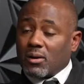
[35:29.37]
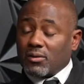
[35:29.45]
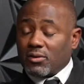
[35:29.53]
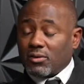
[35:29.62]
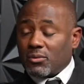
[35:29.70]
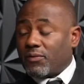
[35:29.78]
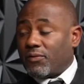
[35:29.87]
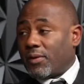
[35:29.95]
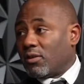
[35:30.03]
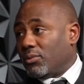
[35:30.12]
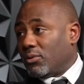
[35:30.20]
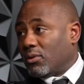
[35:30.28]
Internal
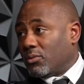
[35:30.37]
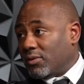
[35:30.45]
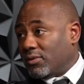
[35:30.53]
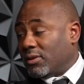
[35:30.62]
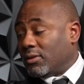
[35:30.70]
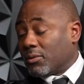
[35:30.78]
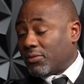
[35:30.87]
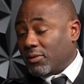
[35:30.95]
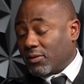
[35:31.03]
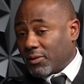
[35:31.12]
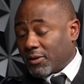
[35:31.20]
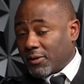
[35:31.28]
Affairs Bureau, which is in
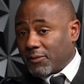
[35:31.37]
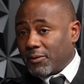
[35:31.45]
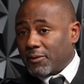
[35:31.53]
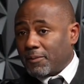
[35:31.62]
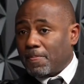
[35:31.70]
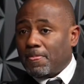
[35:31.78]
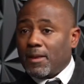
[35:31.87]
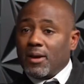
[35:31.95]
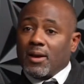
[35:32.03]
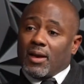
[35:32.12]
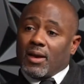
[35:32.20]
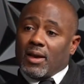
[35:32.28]
Northeast Philadelphia,
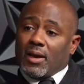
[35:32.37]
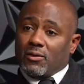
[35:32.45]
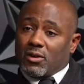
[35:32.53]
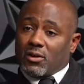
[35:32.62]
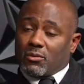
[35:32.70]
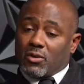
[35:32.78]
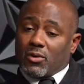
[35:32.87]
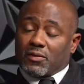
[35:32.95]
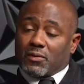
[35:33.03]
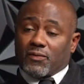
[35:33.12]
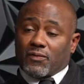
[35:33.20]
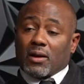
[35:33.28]
and you can
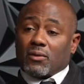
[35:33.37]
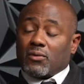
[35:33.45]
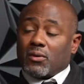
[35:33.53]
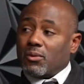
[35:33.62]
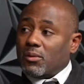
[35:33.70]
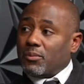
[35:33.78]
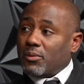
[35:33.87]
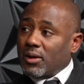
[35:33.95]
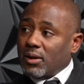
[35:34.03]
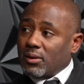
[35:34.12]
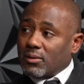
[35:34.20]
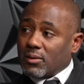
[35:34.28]
request to file a formal
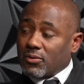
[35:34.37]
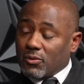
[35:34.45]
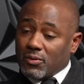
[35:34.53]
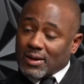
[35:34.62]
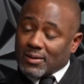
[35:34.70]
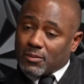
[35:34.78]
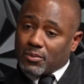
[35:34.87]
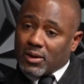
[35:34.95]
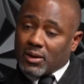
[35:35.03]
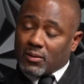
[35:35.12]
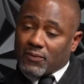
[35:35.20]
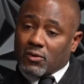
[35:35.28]
complaint. Through that
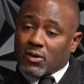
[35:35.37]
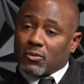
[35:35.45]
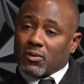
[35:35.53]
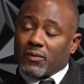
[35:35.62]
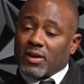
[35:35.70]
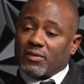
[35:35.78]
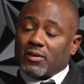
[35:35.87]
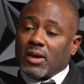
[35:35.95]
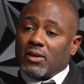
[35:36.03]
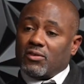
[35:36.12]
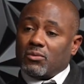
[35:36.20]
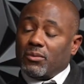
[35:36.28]
complaint, a formal
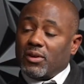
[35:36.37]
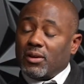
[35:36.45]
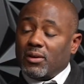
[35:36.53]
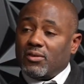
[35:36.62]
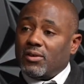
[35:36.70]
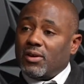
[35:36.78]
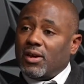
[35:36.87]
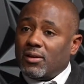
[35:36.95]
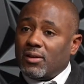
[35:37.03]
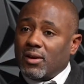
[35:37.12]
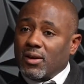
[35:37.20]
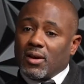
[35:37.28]
investigation will be
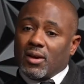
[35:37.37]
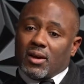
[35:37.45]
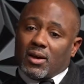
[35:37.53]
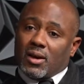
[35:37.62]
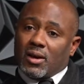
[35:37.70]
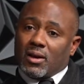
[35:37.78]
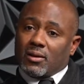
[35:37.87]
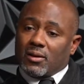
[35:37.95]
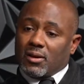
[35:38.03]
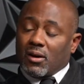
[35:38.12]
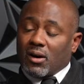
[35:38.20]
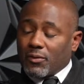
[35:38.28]
initiated, and
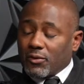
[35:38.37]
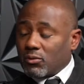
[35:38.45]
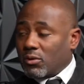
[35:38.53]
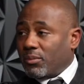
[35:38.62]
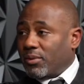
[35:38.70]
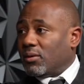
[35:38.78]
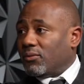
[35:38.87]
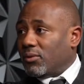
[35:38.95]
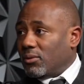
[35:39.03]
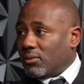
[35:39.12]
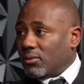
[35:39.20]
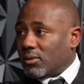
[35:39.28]
the officer will be
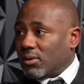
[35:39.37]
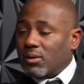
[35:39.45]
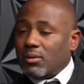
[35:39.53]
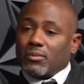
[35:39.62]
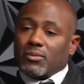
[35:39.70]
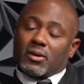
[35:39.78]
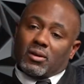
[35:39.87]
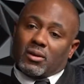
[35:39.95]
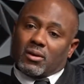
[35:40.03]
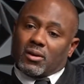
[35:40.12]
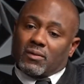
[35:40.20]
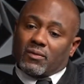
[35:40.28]
interviewed.
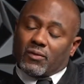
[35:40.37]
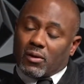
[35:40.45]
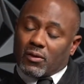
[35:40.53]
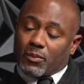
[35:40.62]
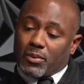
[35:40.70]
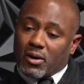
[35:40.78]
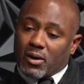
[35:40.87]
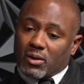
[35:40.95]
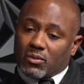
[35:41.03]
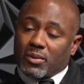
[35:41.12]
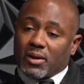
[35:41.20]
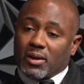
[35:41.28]
The involved party
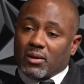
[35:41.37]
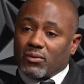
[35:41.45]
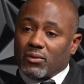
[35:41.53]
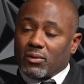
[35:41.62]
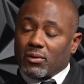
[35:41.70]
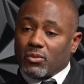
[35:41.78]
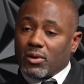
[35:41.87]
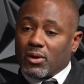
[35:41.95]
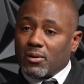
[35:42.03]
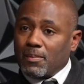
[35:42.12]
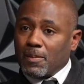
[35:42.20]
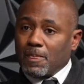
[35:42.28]
will be interviewed as well,